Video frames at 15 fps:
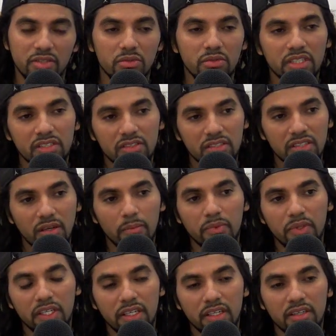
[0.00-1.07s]
You need
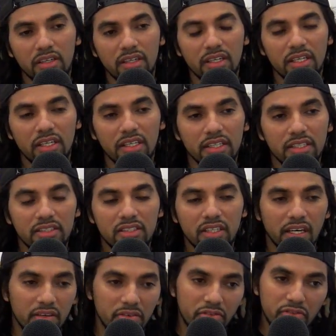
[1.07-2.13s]
something
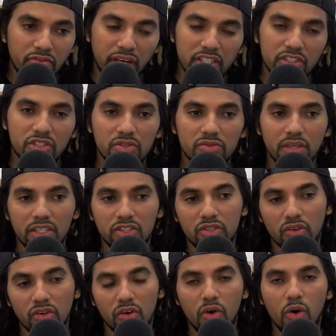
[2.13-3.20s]
to affect you at
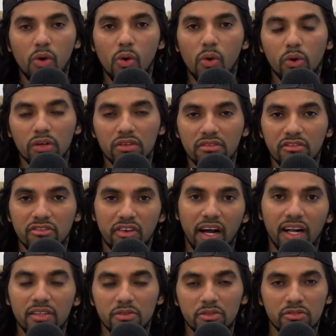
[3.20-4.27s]
your core
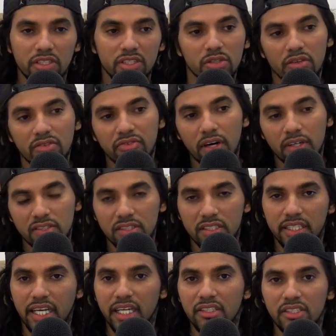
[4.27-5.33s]
values, right? Your
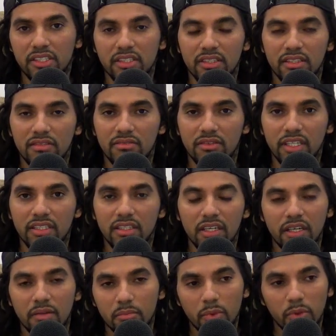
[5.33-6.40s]
foundation, right?
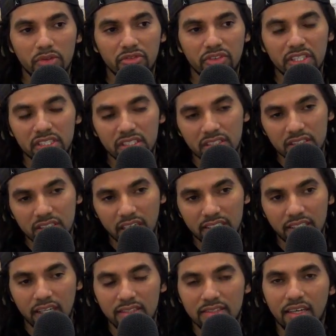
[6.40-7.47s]
Motivation is like
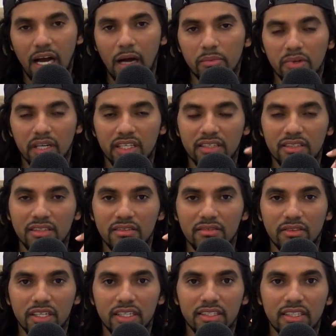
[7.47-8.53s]
that top layer,
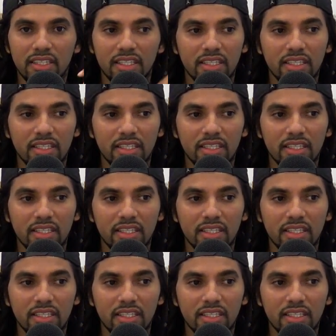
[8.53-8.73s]
right?